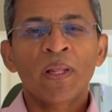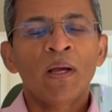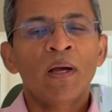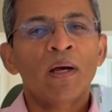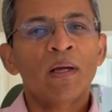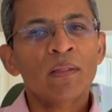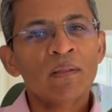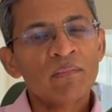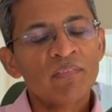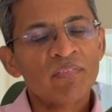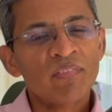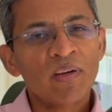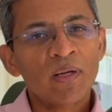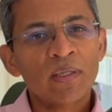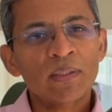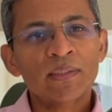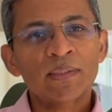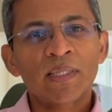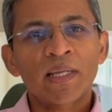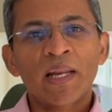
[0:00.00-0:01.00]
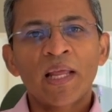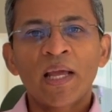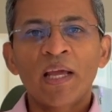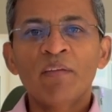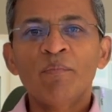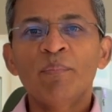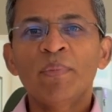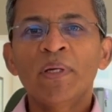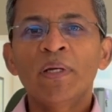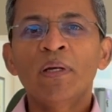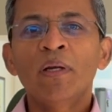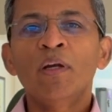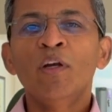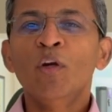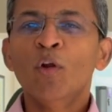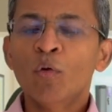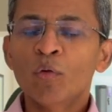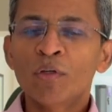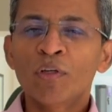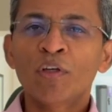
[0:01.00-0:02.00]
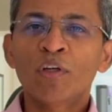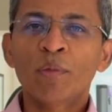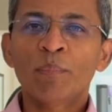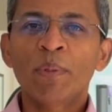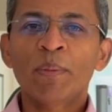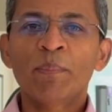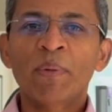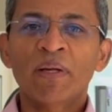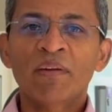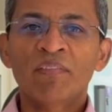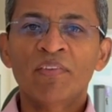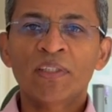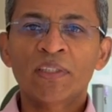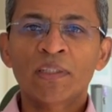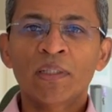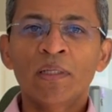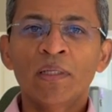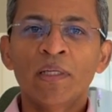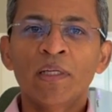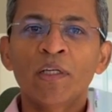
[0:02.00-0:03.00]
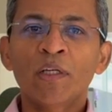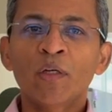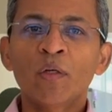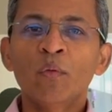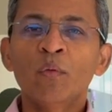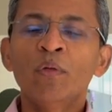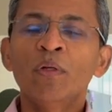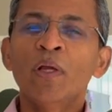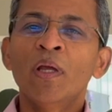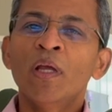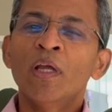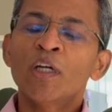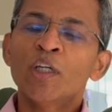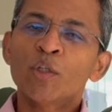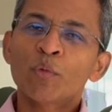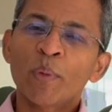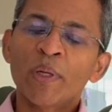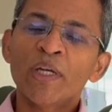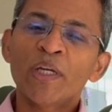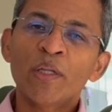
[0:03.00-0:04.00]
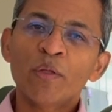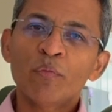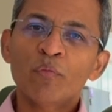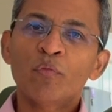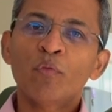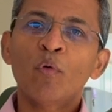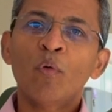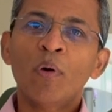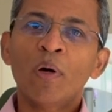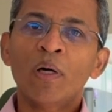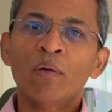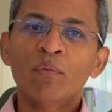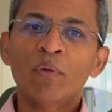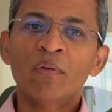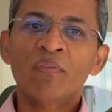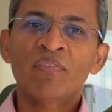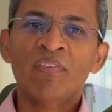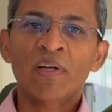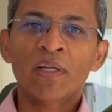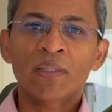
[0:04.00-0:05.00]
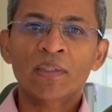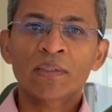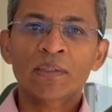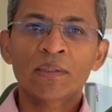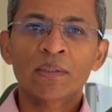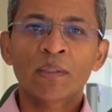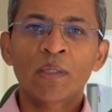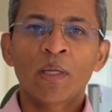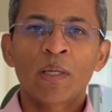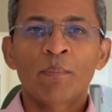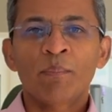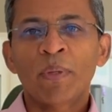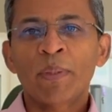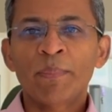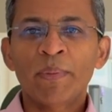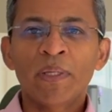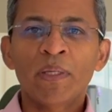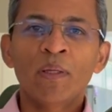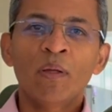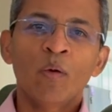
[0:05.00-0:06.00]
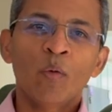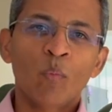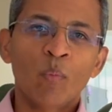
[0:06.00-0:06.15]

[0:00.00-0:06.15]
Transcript: Other fasts that have been noted to be beneficial include 24-hour fasts, maybe